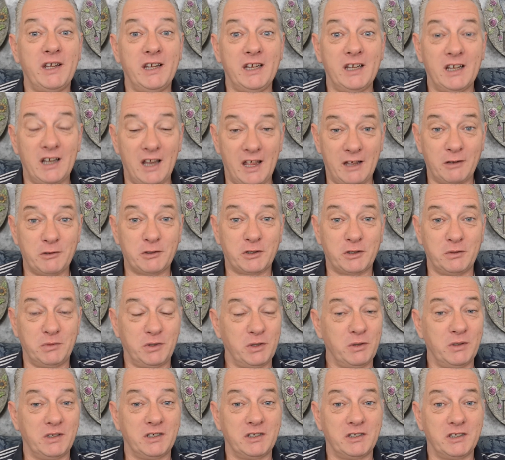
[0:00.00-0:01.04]
He allows them
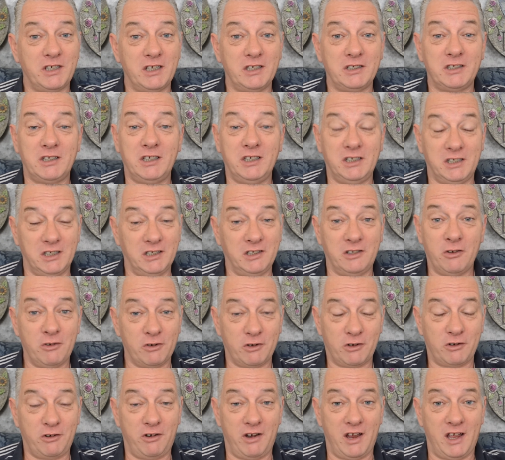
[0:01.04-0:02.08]
to exist. He did
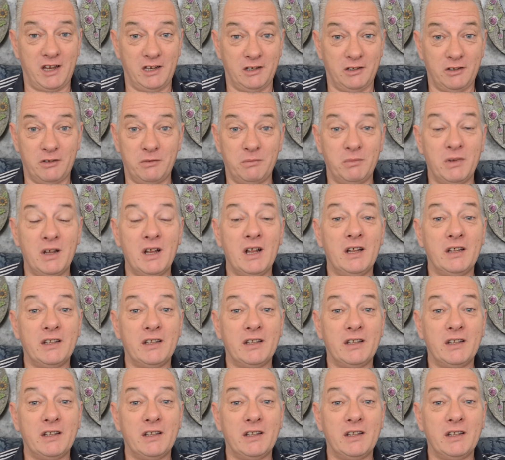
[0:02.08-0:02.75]
not create them.